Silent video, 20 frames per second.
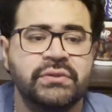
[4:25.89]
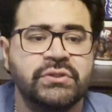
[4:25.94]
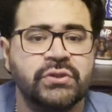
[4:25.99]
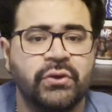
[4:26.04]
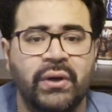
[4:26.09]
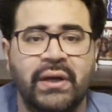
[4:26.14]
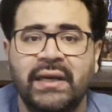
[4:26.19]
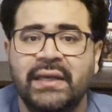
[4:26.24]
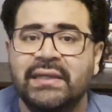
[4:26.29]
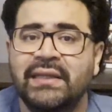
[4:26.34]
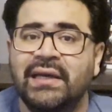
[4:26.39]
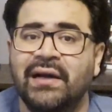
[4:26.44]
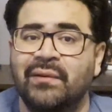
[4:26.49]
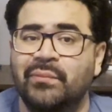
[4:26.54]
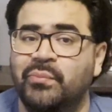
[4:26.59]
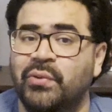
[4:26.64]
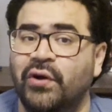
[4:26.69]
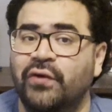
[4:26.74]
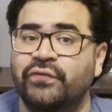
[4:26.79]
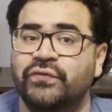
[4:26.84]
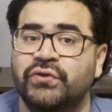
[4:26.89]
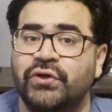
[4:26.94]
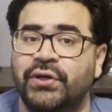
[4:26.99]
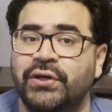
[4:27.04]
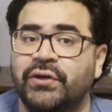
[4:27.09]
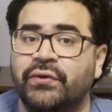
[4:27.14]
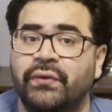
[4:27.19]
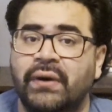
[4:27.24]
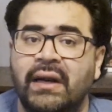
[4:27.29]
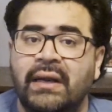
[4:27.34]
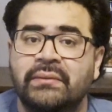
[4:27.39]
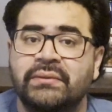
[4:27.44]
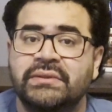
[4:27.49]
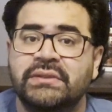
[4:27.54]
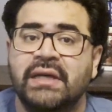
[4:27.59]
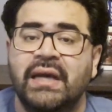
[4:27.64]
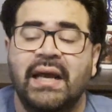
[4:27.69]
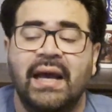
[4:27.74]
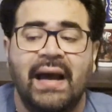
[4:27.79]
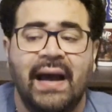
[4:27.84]
So anything above 30 grams,
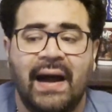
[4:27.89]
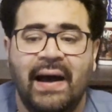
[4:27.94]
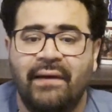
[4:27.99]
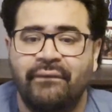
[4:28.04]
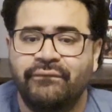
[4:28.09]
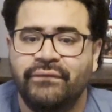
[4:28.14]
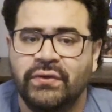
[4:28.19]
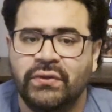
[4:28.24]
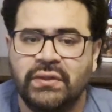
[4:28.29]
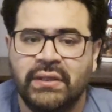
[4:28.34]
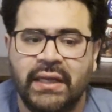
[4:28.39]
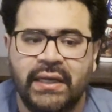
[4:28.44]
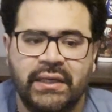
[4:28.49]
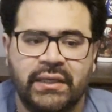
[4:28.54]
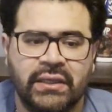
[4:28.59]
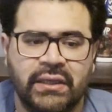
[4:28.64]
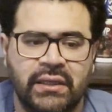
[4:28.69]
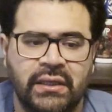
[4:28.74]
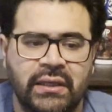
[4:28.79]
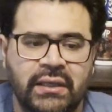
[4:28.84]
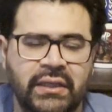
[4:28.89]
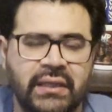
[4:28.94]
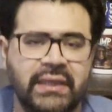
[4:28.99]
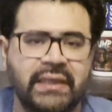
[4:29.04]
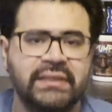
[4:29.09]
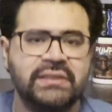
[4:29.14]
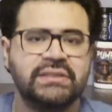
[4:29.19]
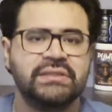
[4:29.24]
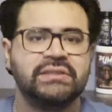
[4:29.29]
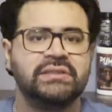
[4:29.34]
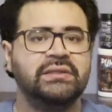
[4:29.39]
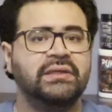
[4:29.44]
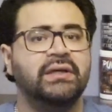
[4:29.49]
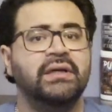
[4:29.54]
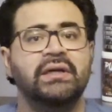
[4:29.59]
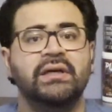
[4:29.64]
I feel like it's